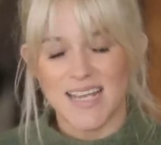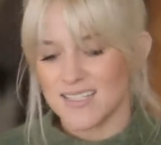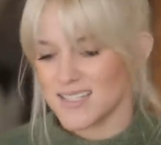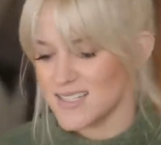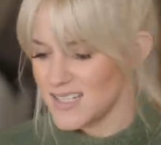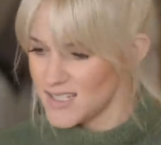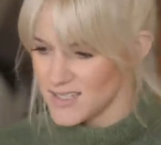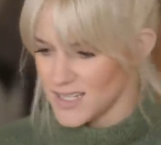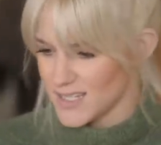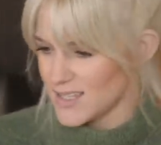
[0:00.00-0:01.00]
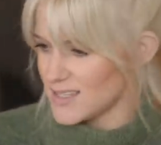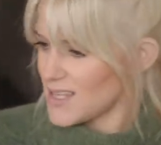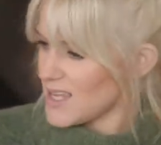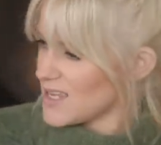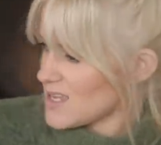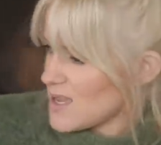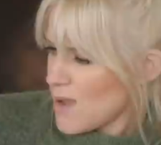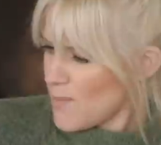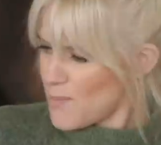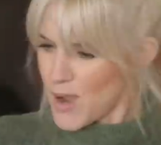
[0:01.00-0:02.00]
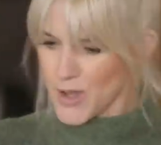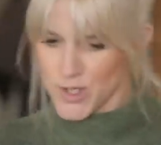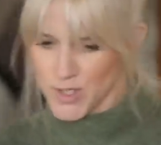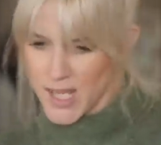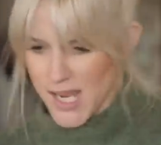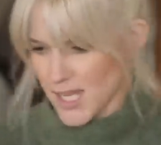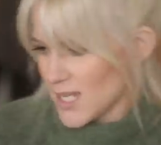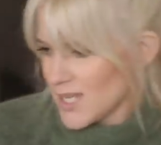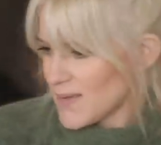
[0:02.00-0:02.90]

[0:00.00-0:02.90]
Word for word: dances. He does like this like modern like